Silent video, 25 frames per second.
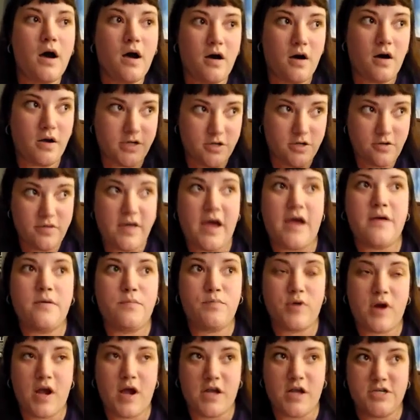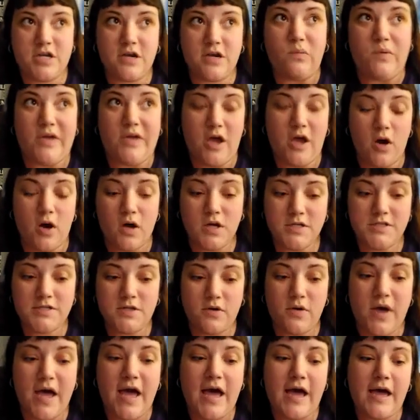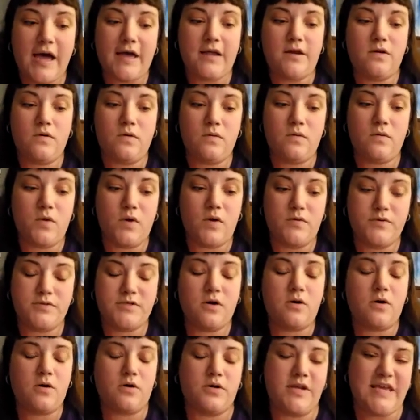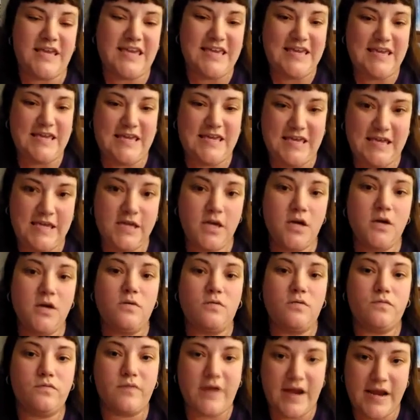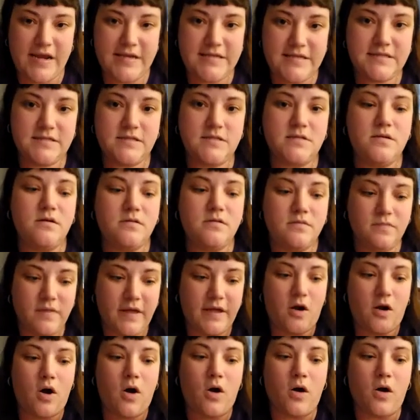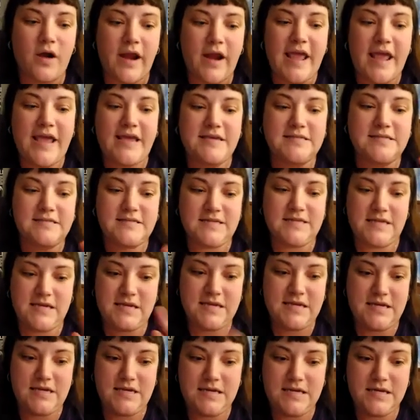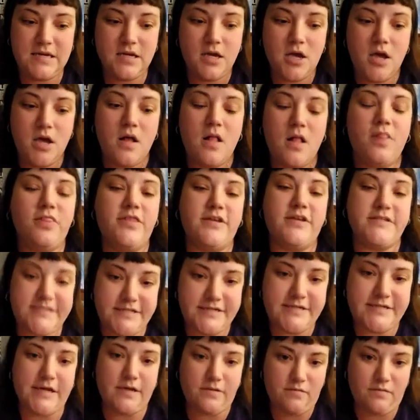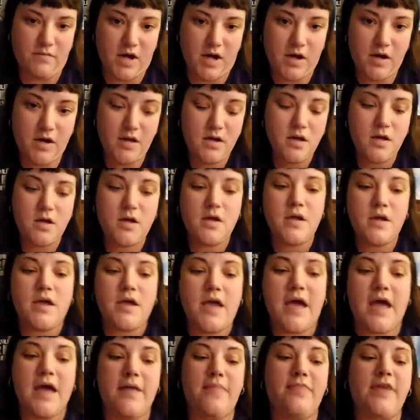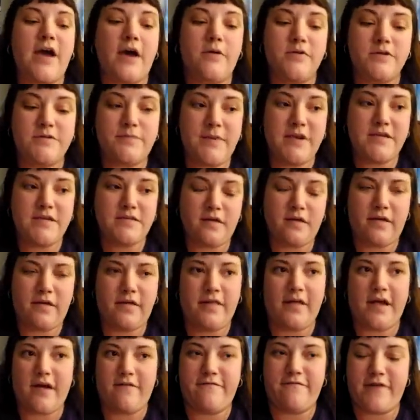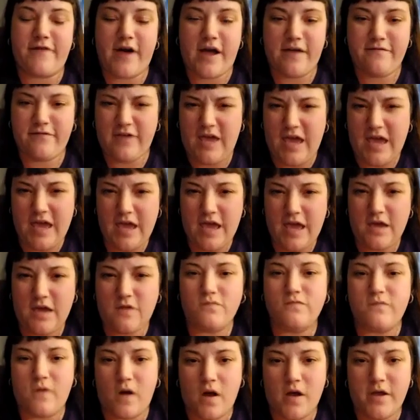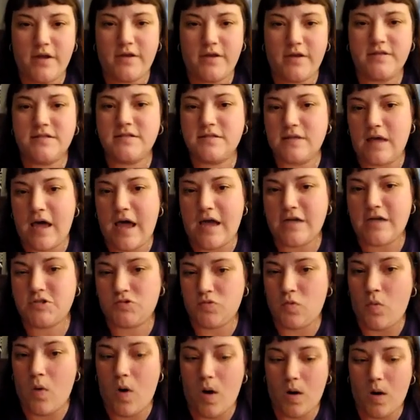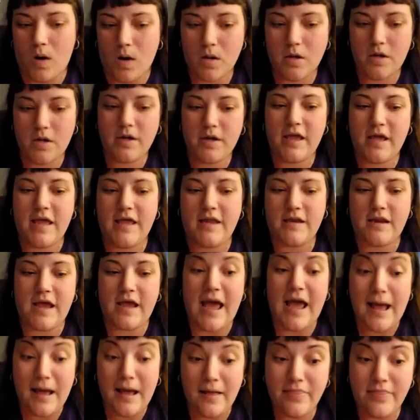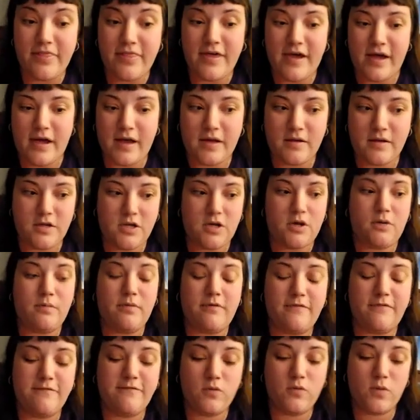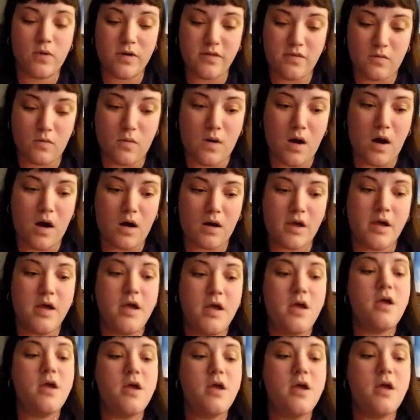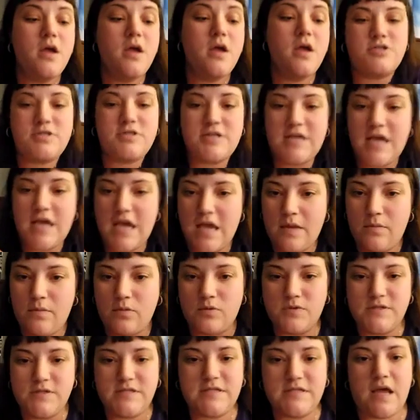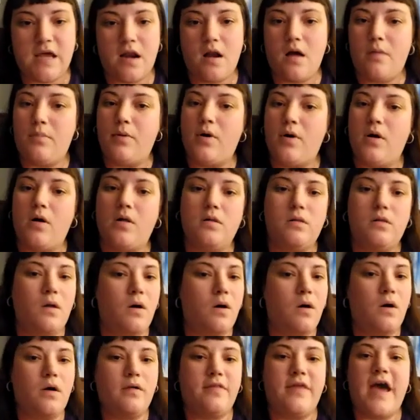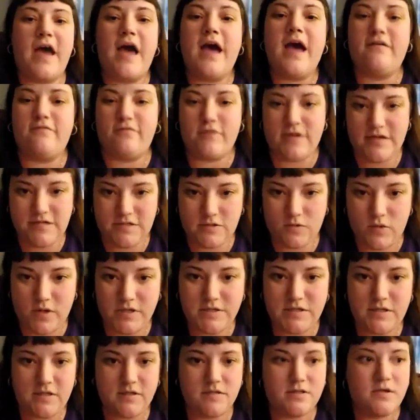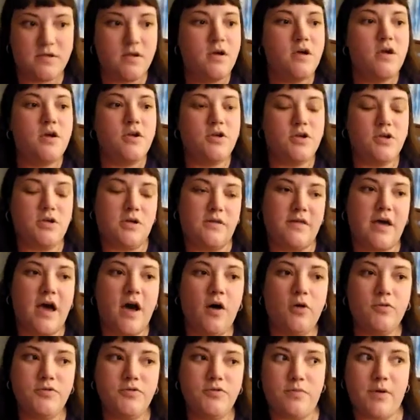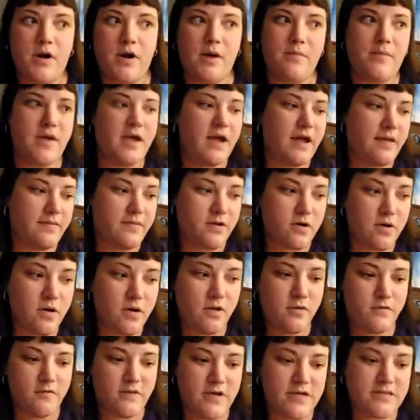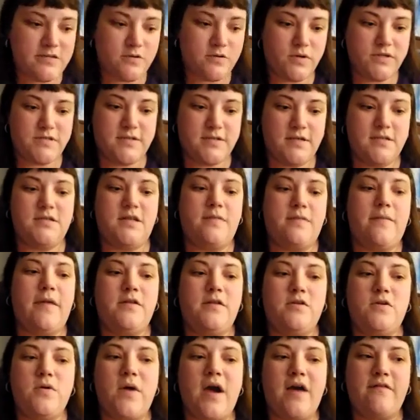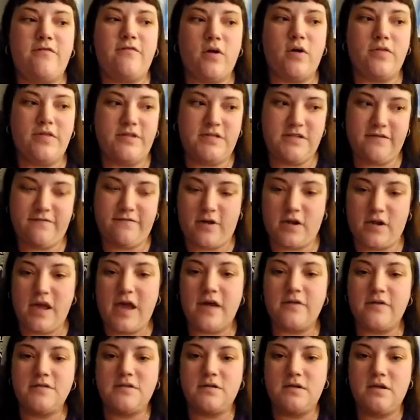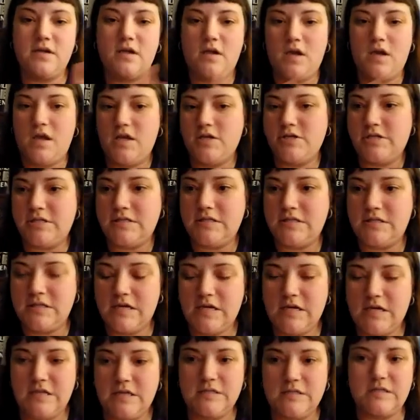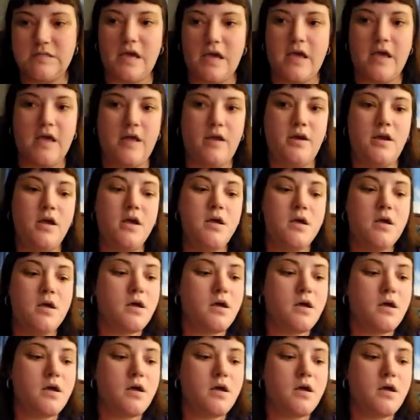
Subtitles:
Under that project, we also had what was called race, like RACE, the stigma. And that was basically like a 5K run slash walk. And at that, before the walk, there's tables set up all along that have resources. The health department had their own resources, and then you have all the different counseling agencies and